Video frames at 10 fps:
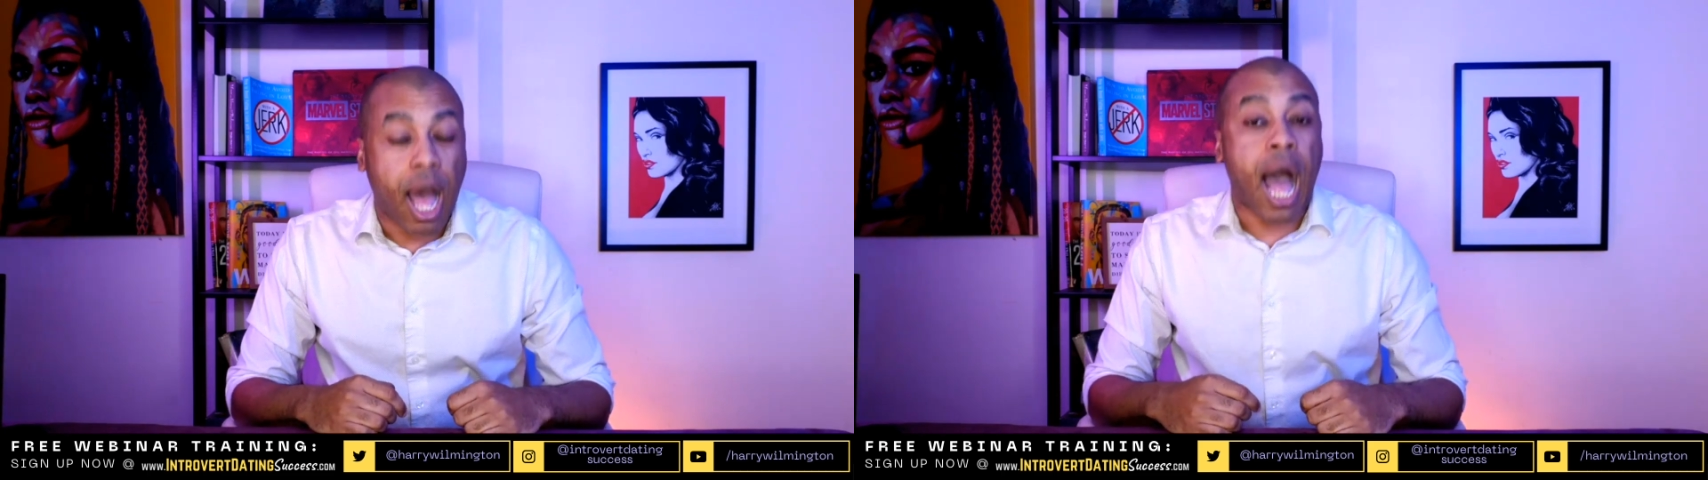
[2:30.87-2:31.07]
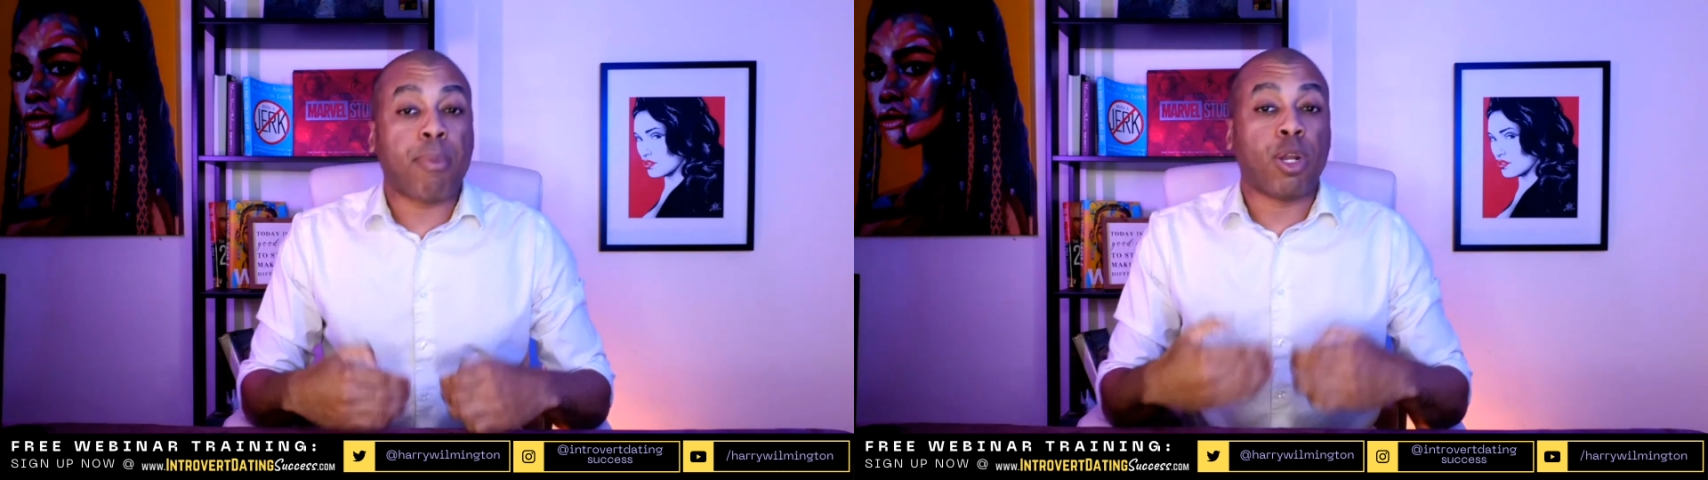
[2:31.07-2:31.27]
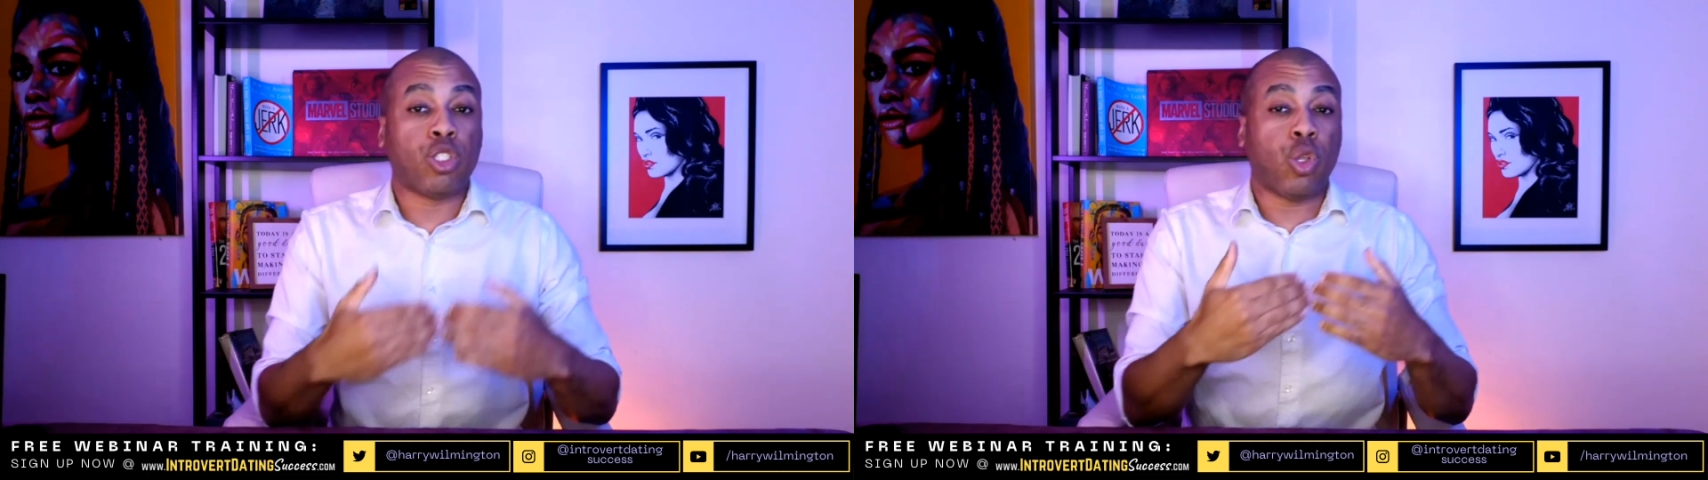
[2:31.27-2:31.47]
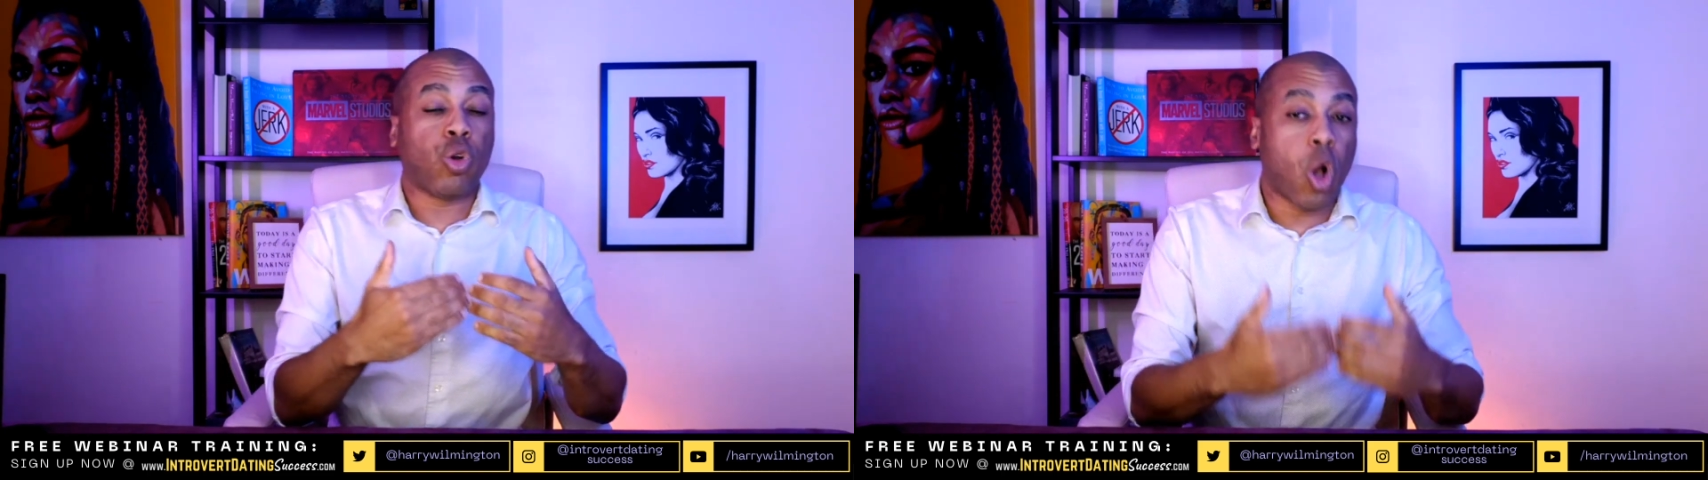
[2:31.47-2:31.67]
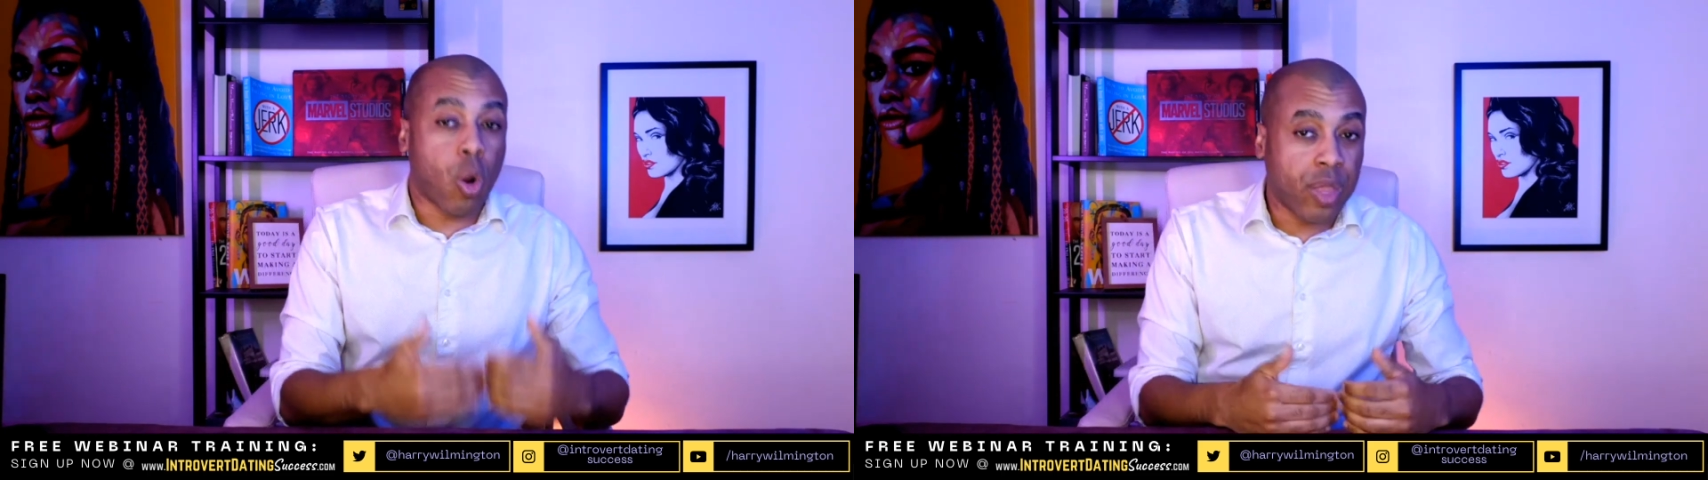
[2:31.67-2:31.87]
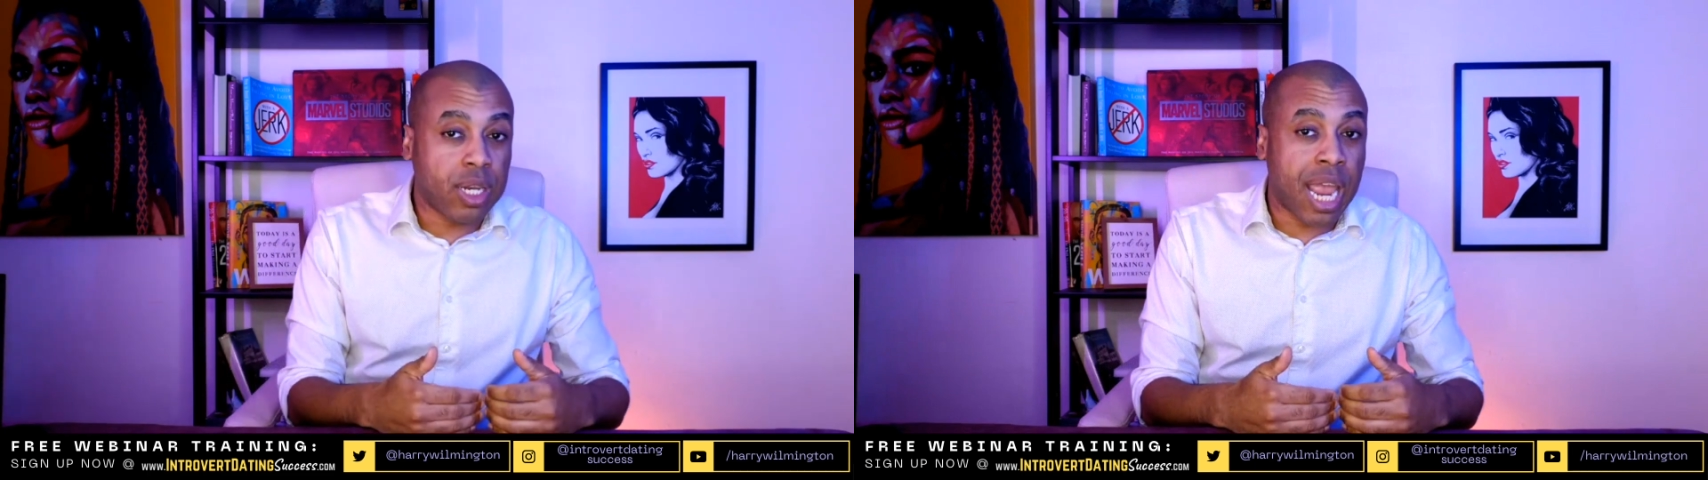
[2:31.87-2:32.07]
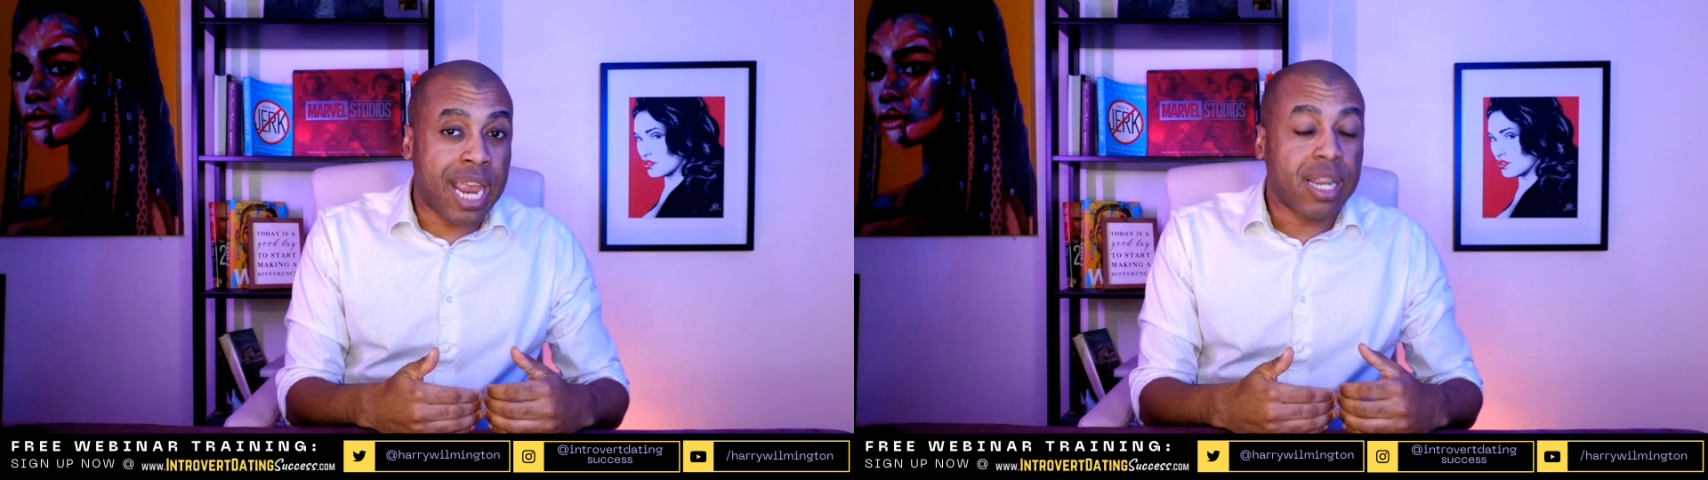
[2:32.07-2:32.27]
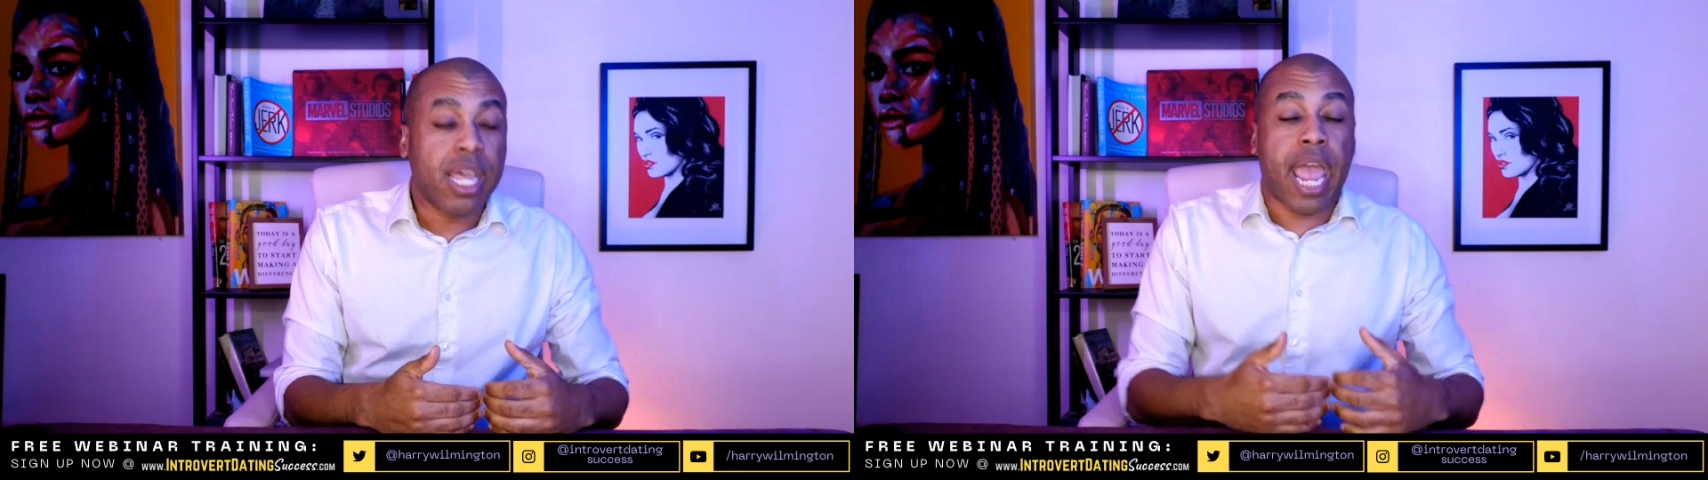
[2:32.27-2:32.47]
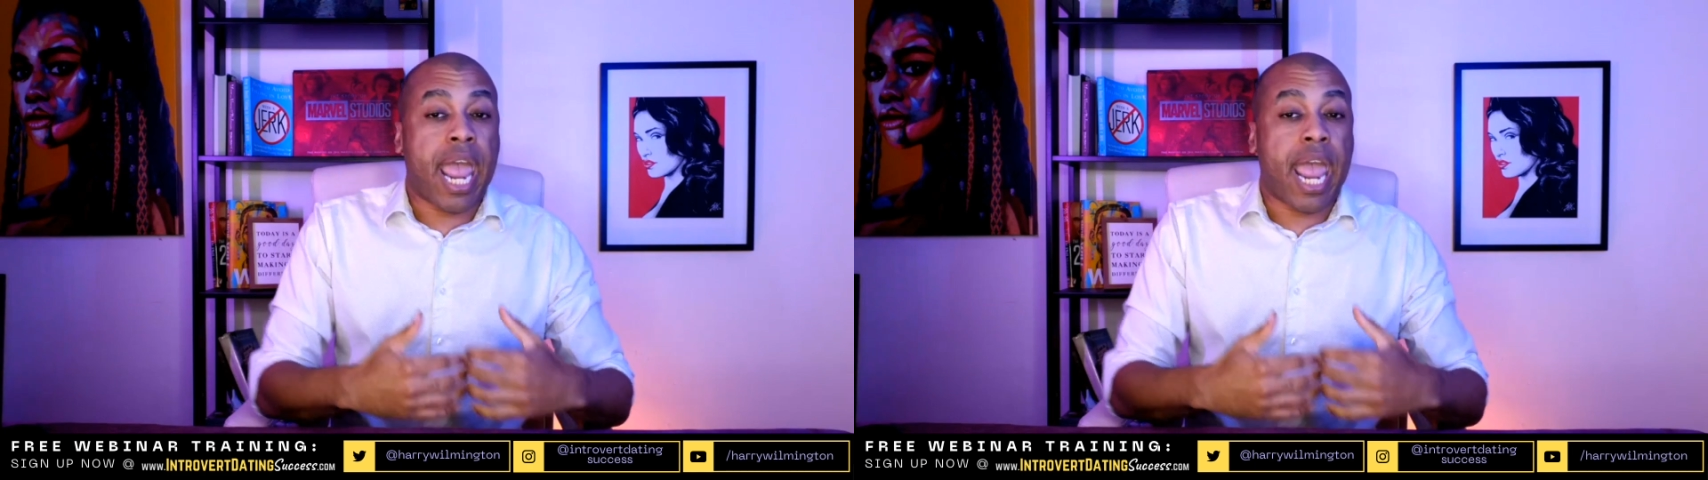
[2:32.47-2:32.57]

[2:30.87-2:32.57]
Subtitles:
I'm gonna still go on the date